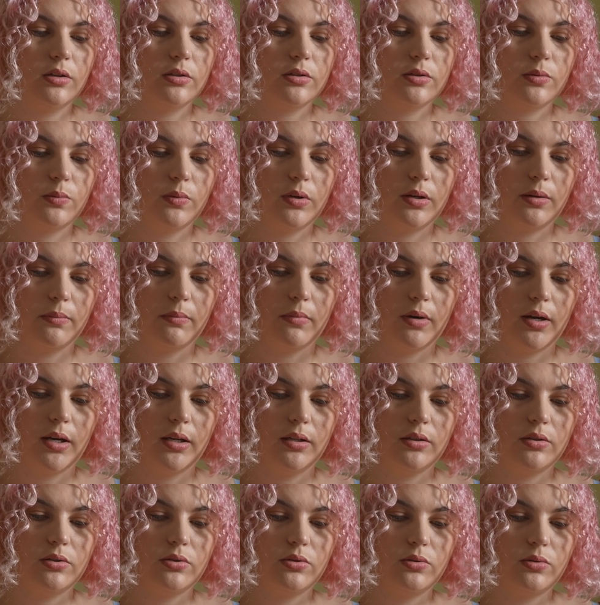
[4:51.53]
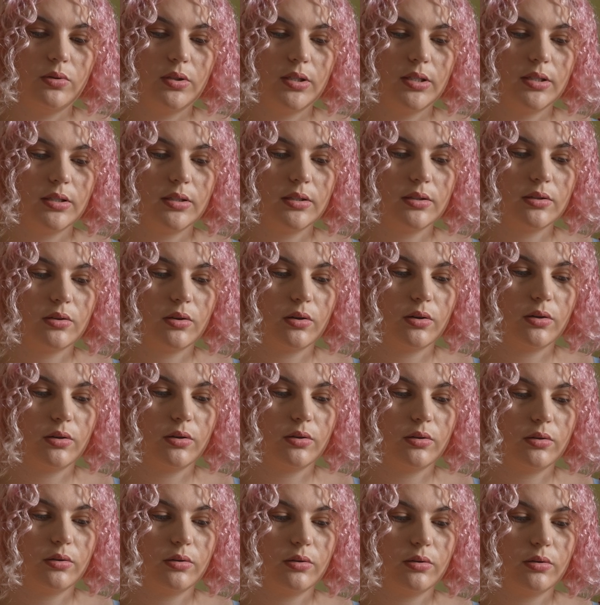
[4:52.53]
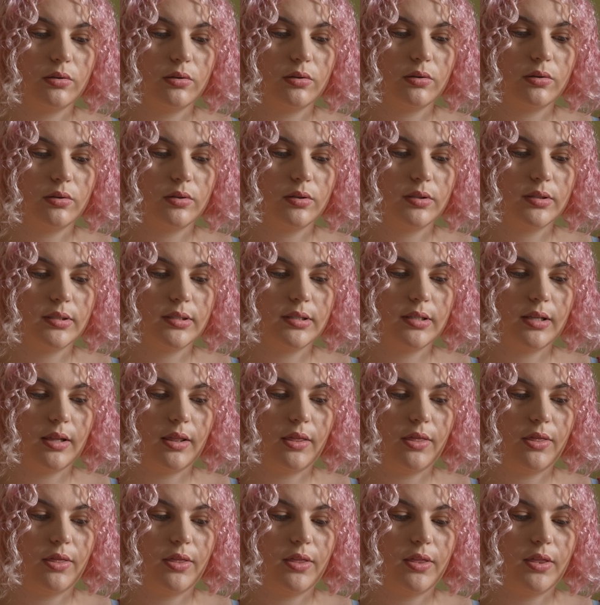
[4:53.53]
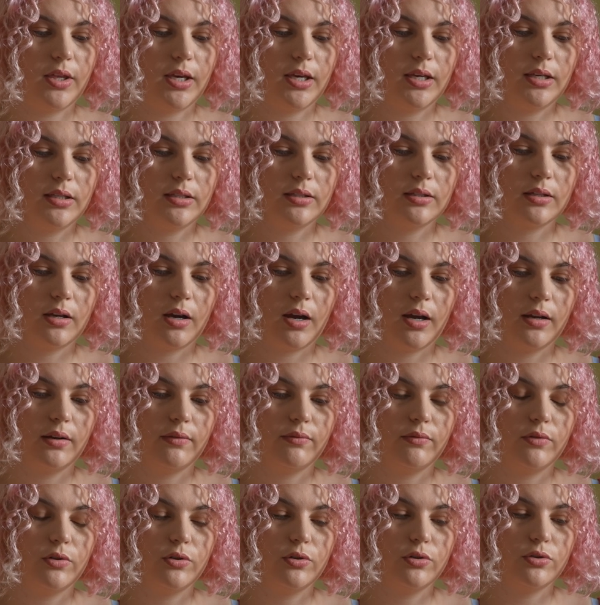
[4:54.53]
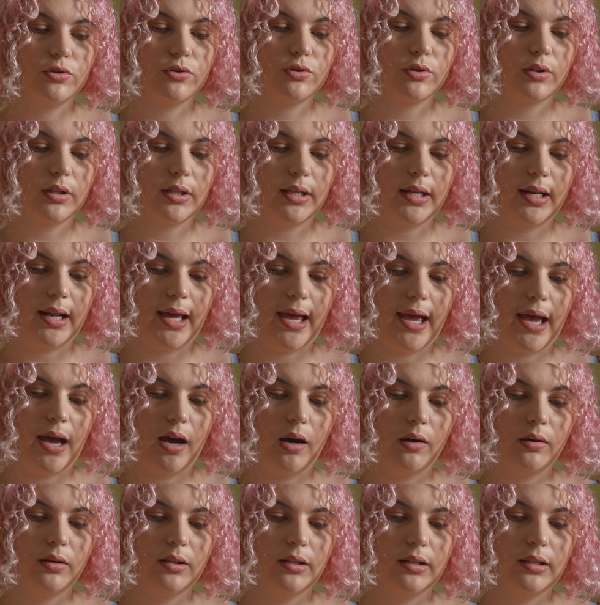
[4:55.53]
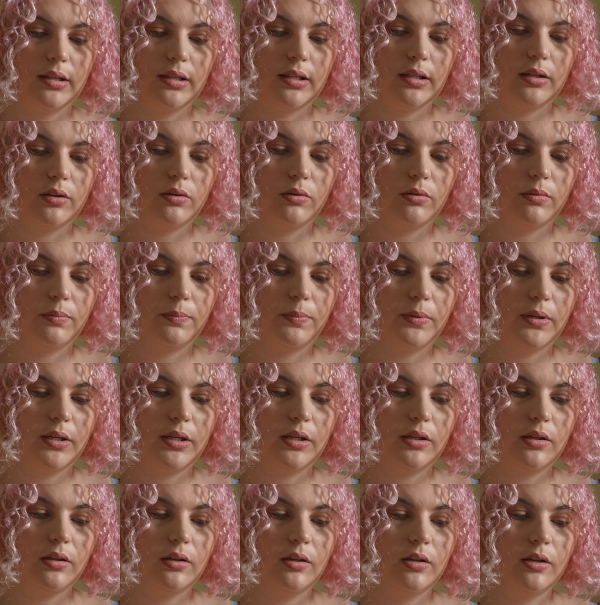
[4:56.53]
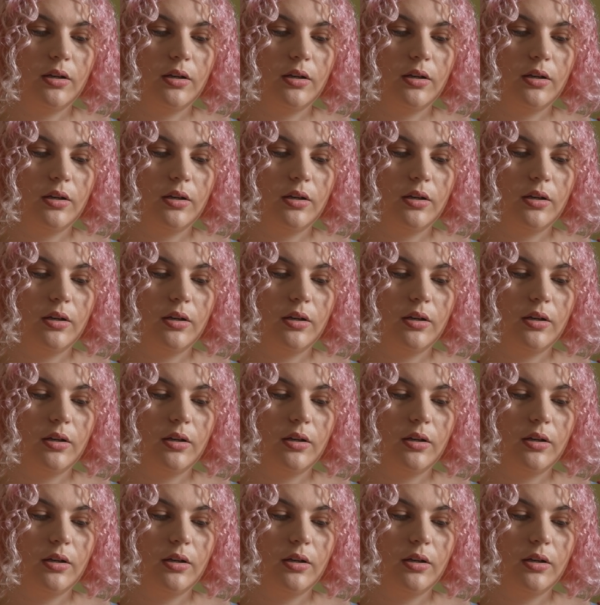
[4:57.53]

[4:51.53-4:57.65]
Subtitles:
So what I might do is go to this, kind of neutral it out a little bit,